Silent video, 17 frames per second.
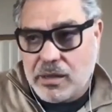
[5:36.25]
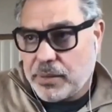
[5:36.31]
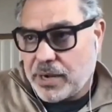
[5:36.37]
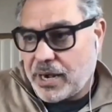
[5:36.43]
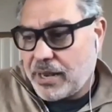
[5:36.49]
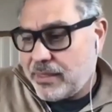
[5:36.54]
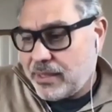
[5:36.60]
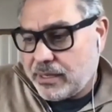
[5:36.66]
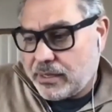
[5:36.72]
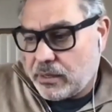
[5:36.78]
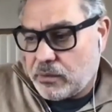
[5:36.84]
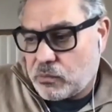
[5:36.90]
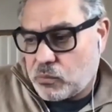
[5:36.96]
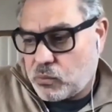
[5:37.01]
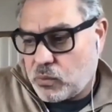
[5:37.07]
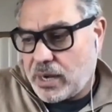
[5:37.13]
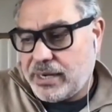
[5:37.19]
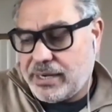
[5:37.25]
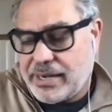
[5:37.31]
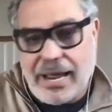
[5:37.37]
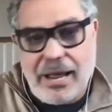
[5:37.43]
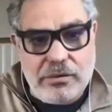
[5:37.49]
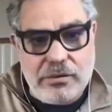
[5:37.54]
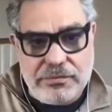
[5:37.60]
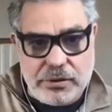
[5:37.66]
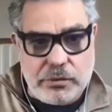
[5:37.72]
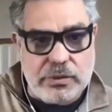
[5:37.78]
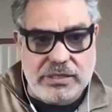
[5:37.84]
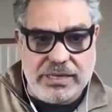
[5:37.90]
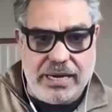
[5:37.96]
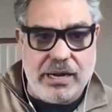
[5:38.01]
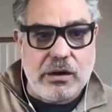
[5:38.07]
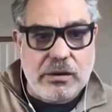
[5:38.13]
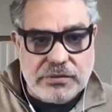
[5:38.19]
But I think right now, if there were
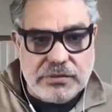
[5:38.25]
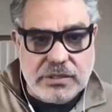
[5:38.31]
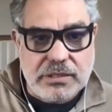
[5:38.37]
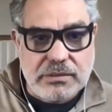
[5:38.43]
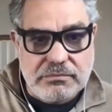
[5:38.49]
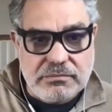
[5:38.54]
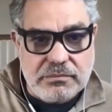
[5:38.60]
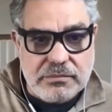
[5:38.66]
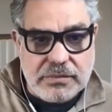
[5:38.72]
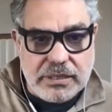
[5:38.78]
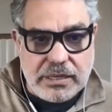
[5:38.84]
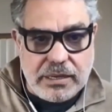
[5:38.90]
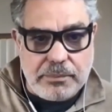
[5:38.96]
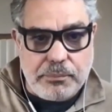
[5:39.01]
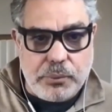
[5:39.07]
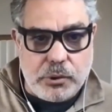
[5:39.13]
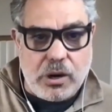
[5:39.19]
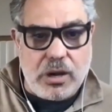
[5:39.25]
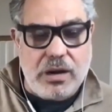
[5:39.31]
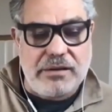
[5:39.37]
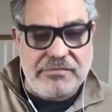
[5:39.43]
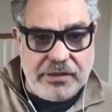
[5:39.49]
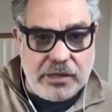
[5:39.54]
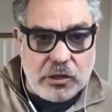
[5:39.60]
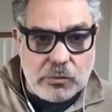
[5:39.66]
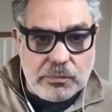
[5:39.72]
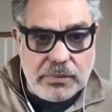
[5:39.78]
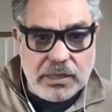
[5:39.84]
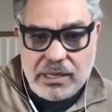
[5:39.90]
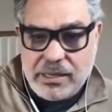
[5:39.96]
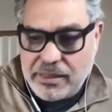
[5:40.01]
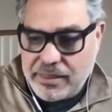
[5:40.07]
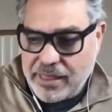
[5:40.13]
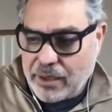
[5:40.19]
tariffs put on a film,
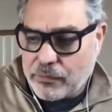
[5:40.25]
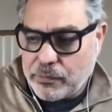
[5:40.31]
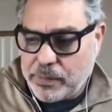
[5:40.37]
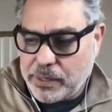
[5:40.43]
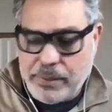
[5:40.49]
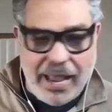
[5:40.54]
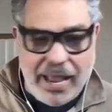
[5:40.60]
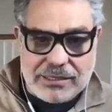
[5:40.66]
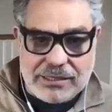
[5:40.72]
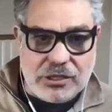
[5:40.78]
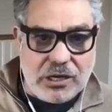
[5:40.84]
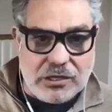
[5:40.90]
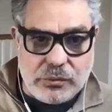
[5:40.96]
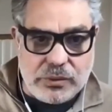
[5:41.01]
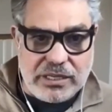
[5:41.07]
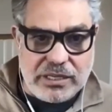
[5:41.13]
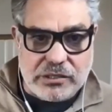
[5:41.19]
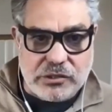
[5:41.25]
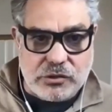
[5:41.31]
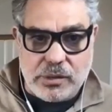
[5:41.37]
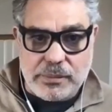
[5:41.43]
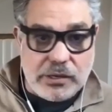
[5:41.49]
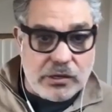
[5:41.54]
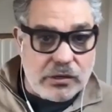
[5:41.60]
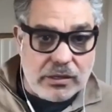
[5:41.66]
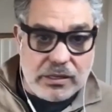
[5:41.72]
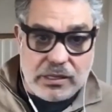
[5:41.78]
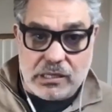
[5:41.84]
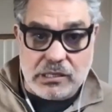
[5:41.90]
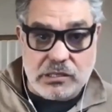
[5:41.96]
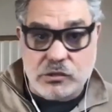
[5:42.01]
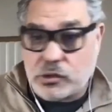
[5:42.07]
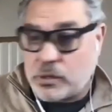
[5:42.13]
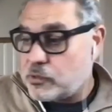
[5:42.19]
that would be passed on to a distributor,
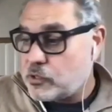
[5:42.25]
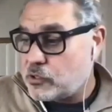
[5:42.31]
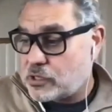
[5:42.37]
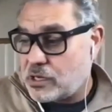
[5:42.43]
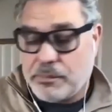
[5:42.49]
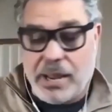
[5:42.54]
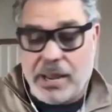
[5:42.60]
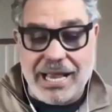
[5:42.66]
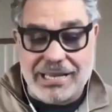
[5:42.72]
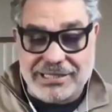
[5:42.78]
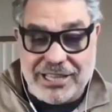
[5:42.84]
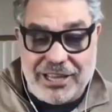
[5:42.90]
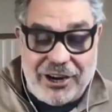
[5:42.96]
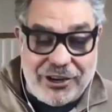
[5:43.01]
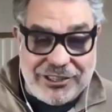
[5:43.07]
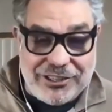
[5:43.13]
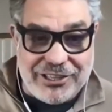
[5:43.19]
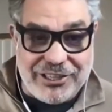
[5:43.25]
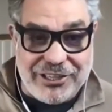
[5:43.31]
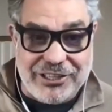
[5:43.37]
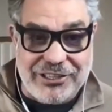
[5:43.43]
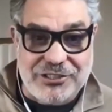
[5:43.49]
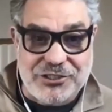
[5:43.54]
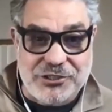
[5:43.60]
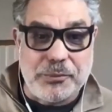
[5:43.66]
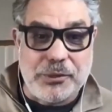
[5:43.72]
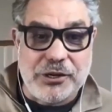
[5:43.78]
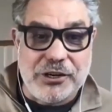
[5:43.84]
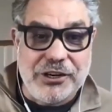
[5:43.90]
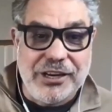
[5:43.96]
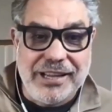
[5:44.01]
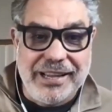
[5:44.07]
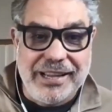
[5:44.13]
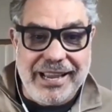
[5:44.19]
and the distributor is going to pass that on to the
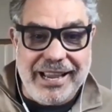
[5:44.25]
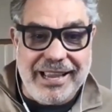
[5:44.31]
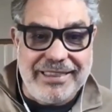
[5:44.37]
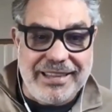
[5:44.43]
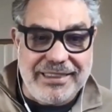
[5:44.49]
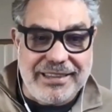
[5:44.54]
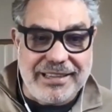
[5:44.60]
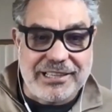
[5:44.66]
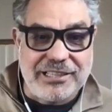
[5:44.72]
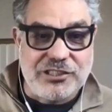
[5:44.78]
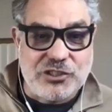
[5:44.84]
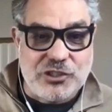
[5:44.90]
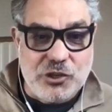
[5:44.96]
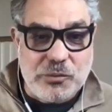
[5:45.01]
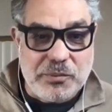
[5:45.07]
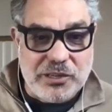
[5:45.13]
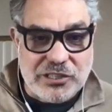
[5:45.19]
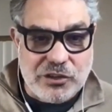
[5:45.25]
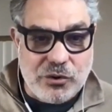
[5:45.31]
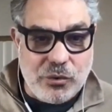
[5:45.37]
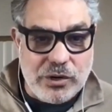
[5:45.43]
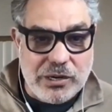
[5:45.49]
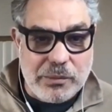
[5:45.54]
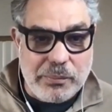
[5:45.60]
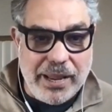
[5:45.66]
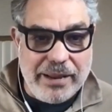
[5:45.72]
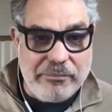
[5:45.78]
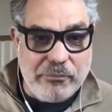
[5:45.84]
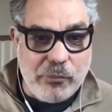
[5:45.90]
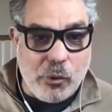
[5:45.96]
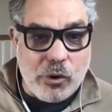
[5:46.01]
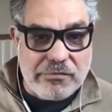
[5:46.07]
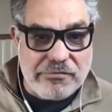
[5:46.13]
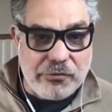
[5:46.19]
consumer, and then the consumer is going to
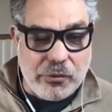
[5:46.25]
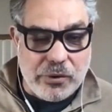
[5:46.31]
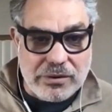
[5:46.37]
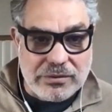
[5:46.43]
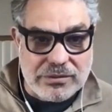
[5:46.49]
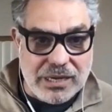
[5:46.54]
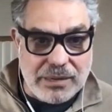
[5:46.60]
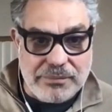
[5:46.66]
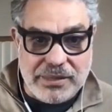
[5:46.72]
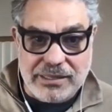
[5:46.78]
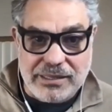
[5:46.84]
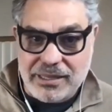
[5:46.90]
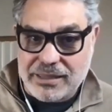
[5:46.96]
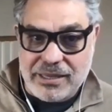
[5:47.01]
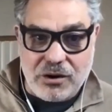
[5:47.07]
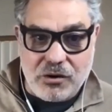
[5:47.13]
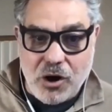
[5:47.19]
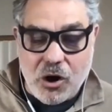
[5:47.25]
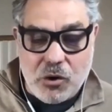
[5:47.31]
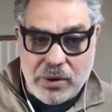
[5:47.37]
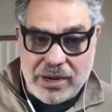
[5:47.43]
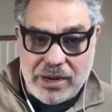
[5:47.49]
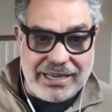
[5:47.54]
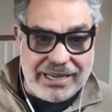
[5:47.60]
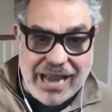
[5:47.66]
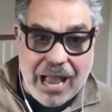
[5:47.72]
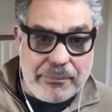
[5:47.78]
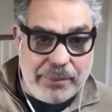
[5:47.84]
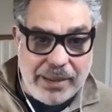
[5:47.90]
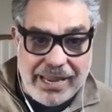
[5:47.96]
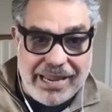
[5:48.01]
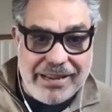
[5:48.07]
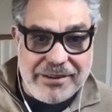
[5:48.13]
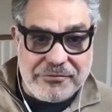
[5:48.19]
pay more for something that they're already
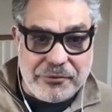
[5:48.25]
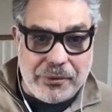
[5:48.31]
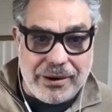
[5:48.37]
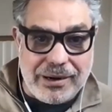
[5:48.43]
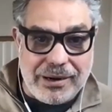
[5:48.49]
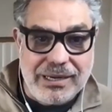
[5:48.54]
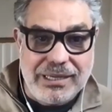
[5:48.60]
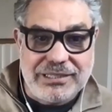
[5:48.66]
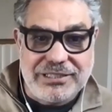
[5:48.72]
not paying for.